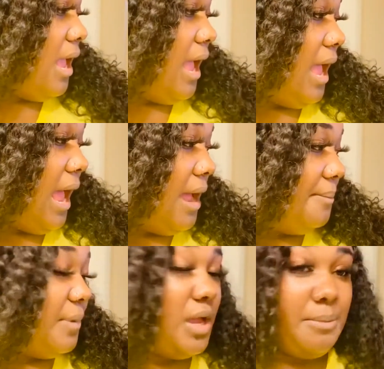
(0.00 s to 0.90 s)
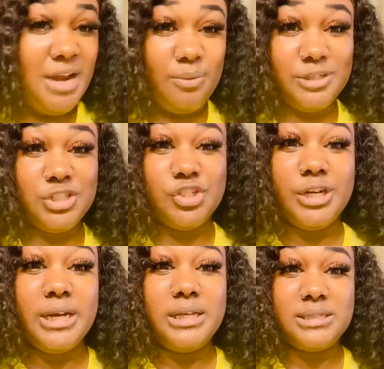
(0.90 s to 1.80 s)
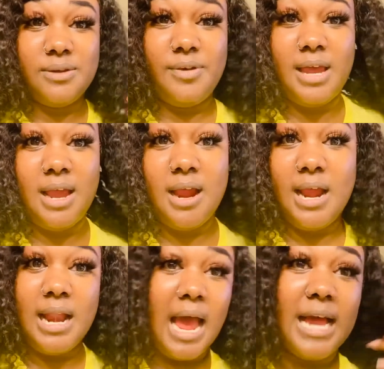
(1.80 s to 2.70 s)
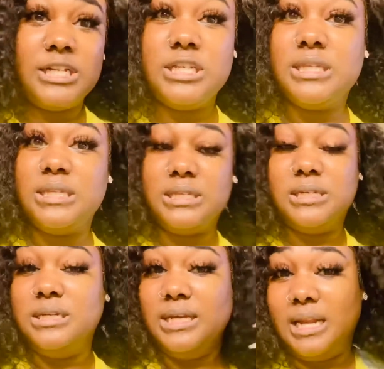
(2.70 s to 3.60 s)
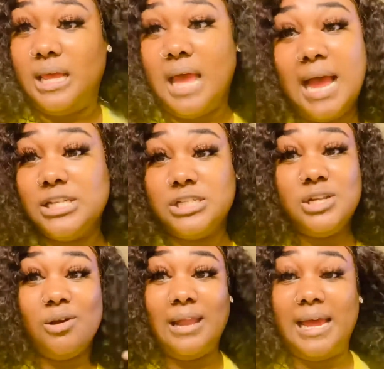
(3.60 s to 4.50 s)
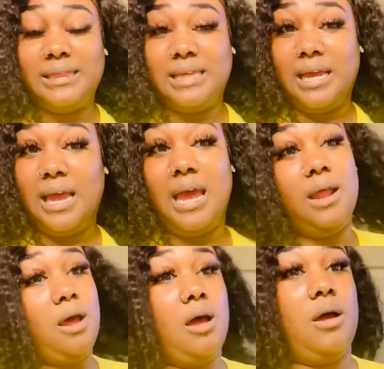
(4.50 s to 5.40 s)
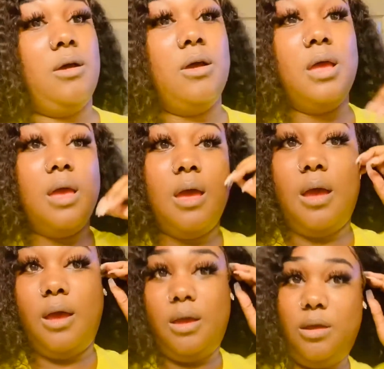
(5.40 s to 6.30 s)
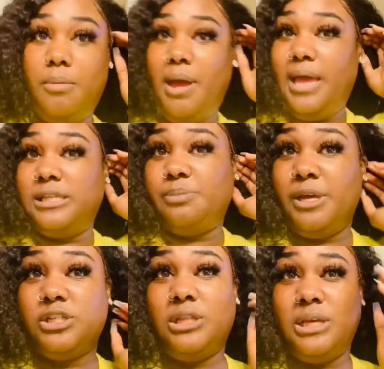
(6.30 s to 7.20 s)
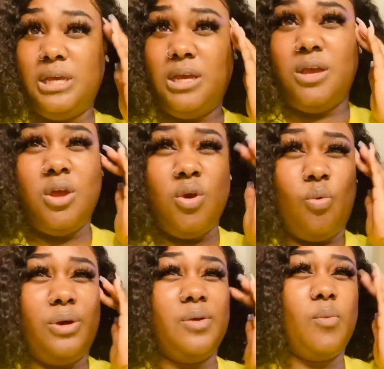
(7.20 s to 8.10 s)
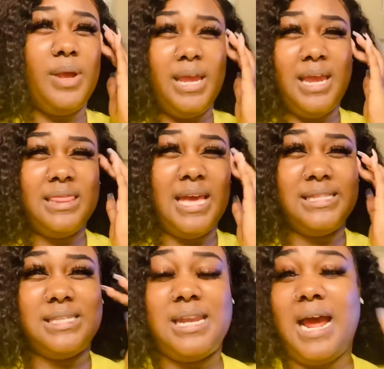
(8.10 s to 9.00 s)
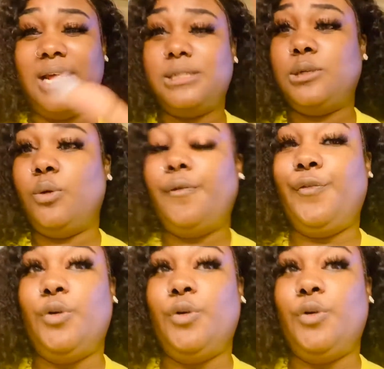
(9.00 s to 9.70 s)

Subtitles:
I'm coming out with streams of hair, and I just don't like that at all. Especially with a wig that's not too full